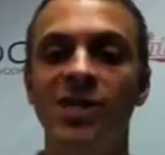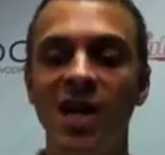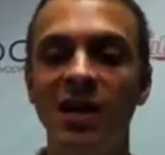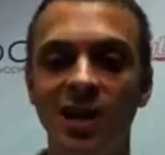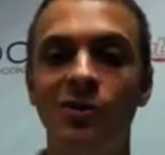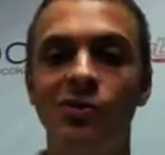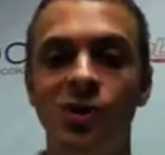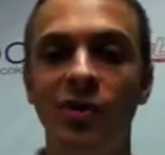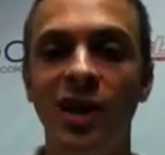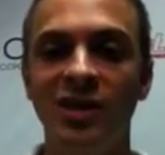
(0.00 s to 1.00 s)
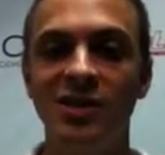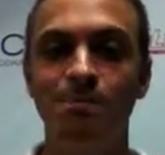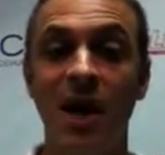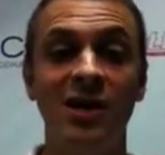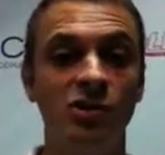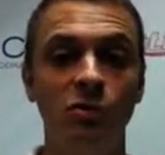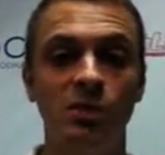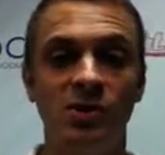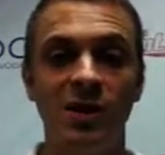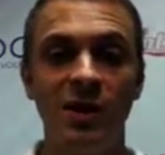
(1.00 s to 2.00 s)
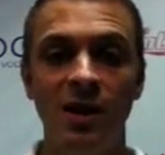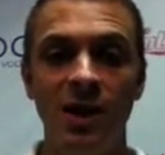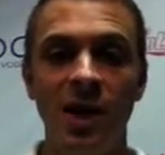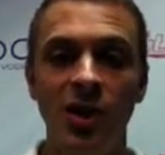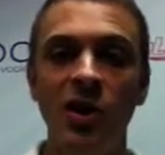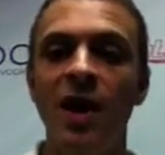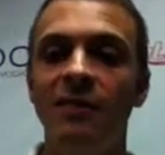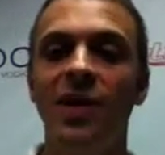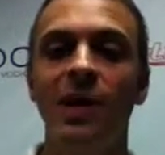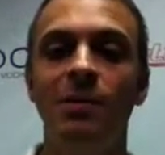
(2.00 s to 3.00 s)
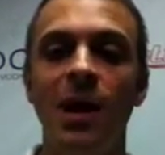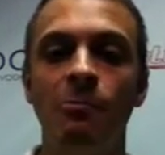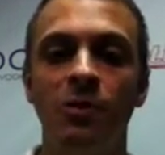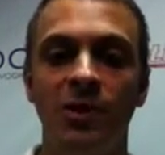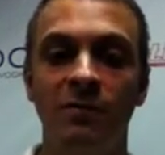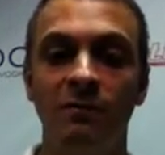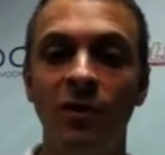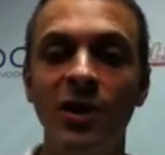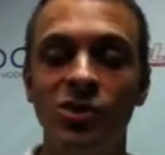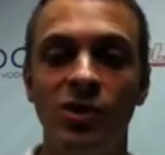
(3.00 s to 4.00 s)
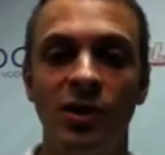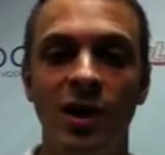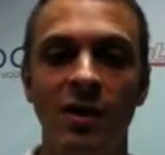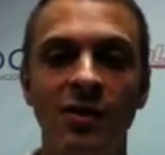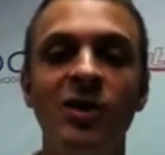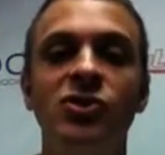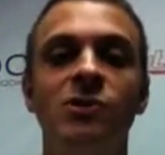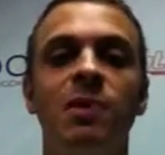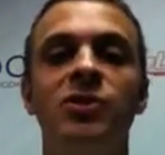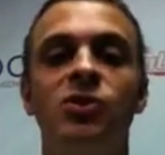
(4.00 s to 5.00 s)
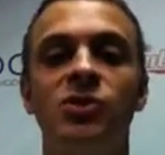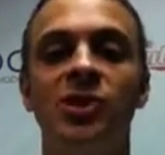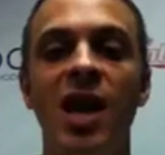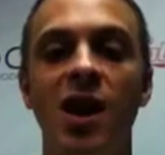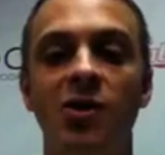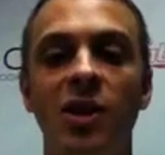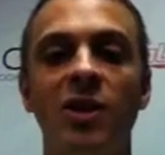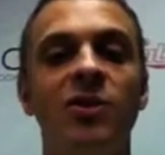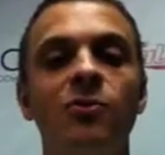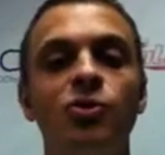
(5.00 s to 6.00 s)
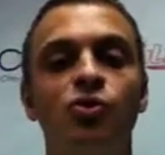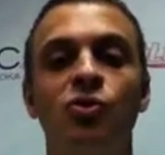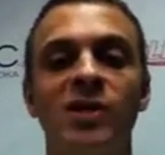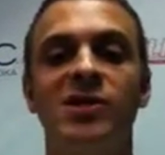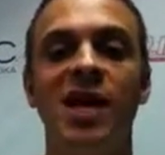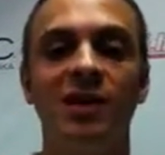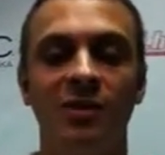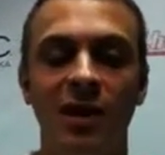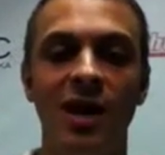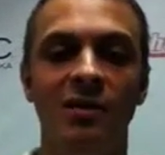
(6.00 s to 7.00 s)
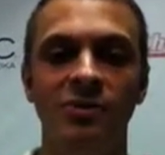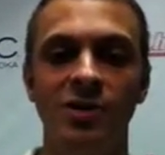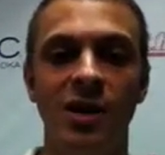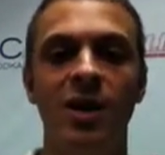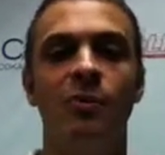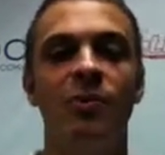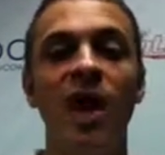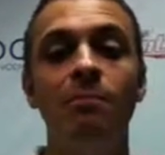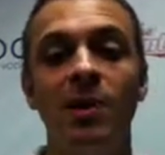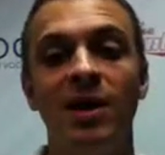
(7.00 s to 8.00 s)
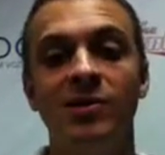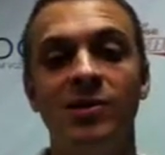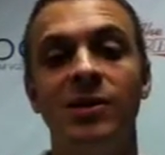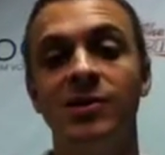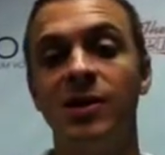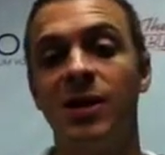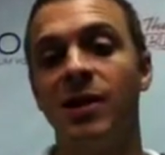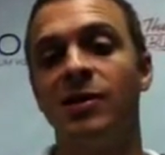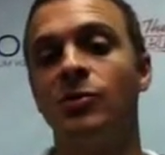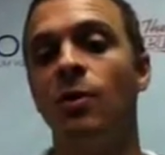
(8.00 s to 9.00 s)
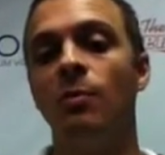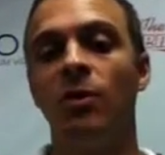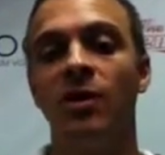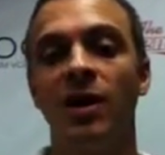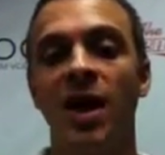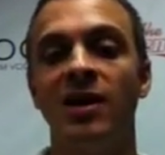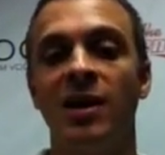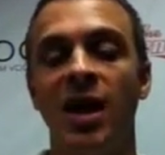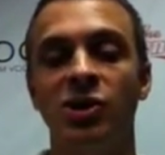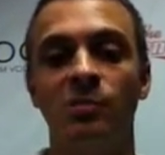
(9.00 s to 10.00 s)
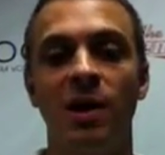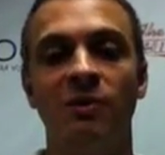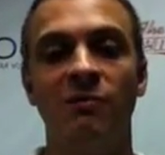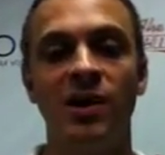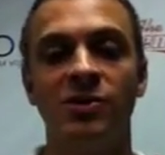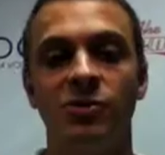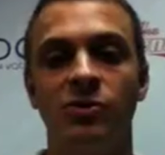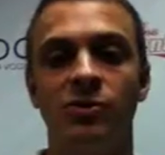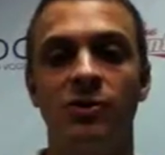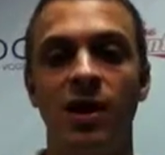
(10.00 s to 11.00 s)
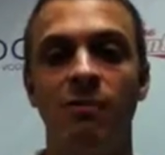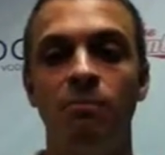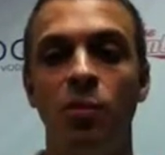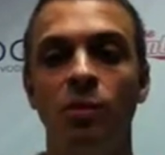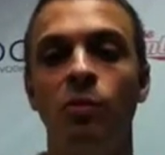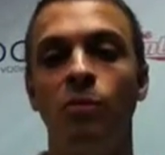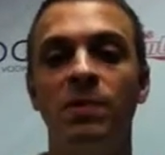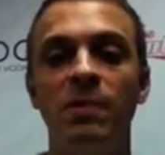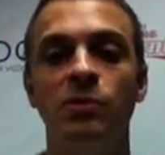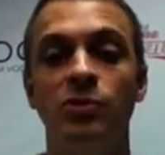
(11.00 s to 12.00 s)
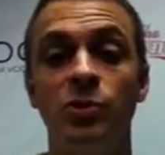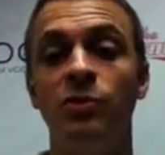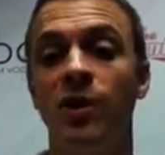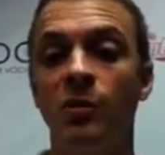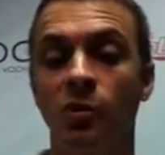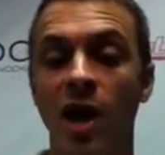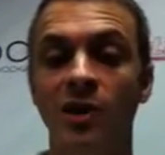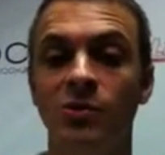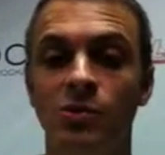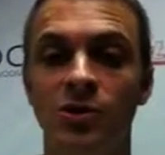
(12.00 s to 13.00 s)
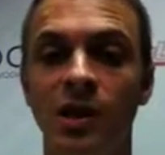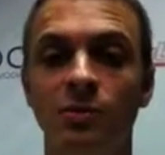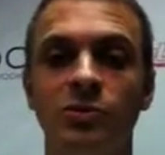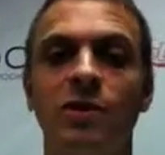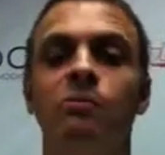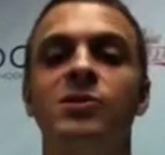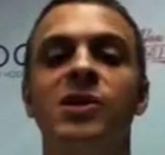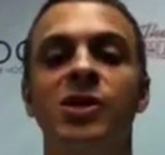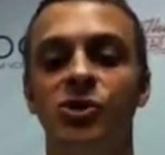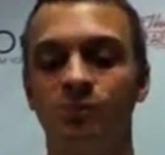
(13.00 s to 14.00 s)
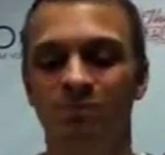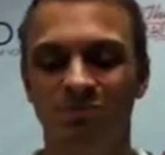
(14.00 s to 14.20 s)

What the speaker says: 10 years and only get paid 2%, you're not even keeping up with inflation. That just means you're scared and you don't trust anything else. What that means is, it's one more indication by investors that more and more people do think we're heading towards a double-dip recession.